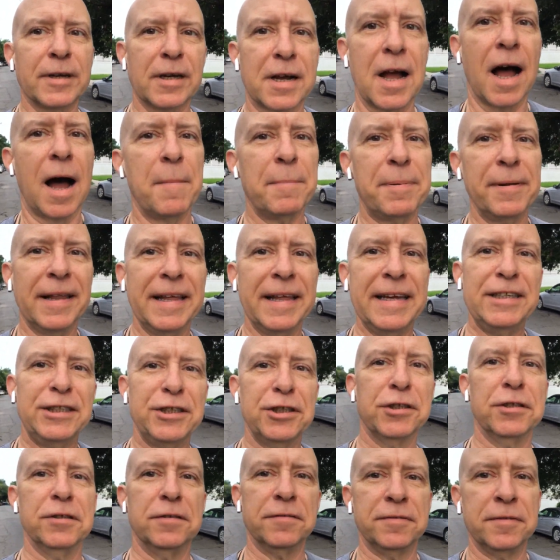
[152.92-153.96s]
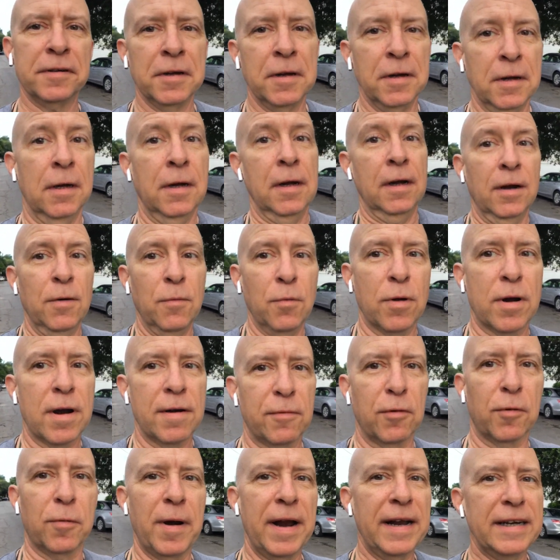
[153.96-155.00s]
compilation of
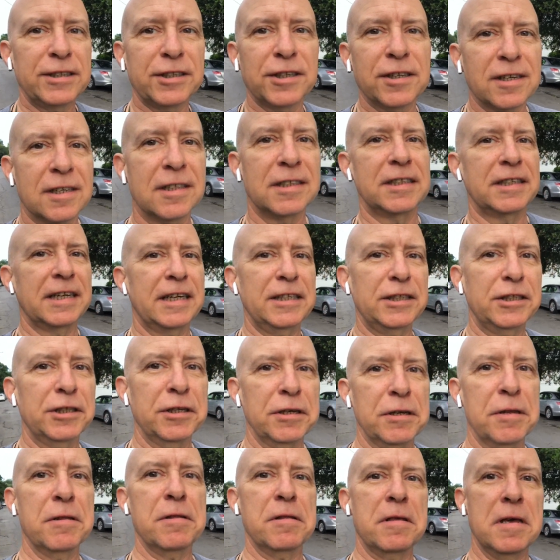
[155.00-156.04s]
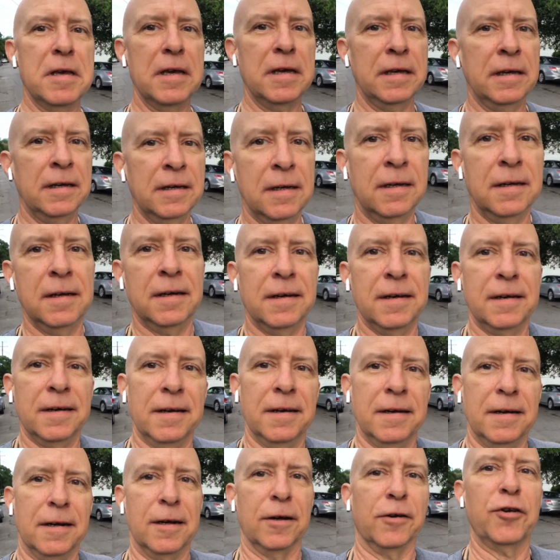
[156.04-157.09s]
whatever rationalization the
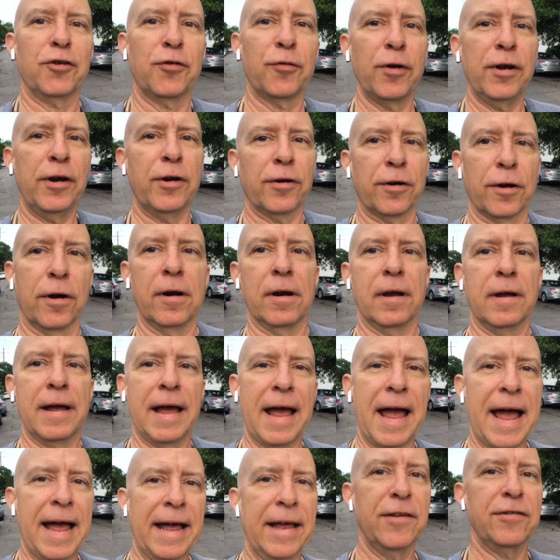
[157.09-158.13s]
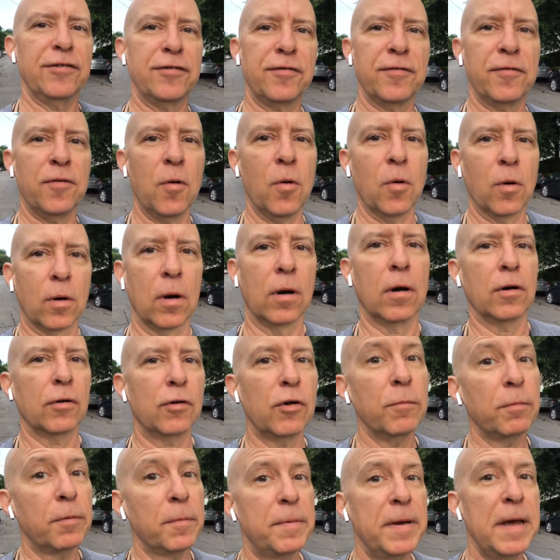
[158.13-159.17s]
treater has for a
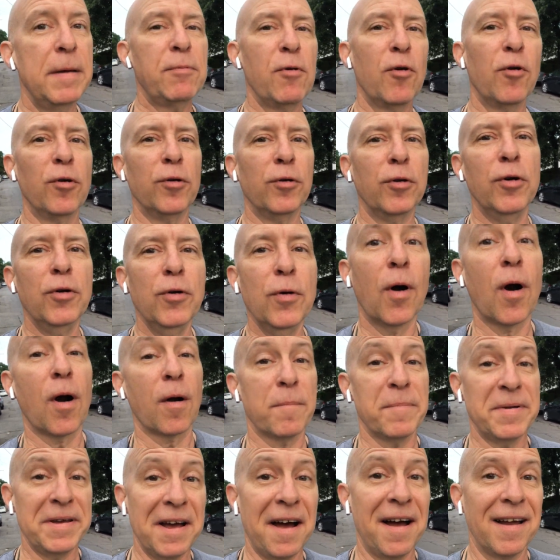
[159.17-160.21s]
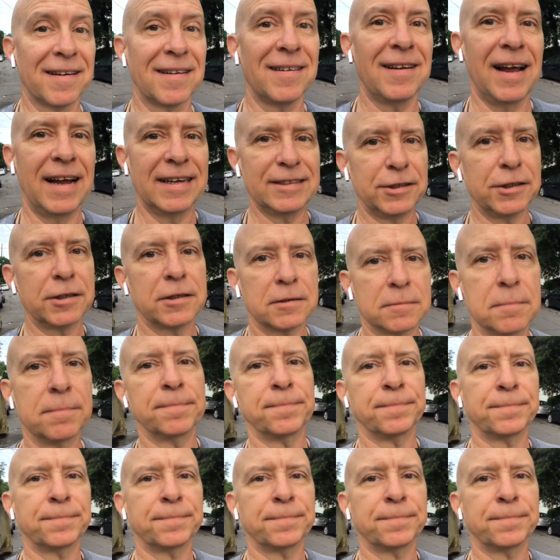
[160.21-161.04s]
group of people who are beyond logic.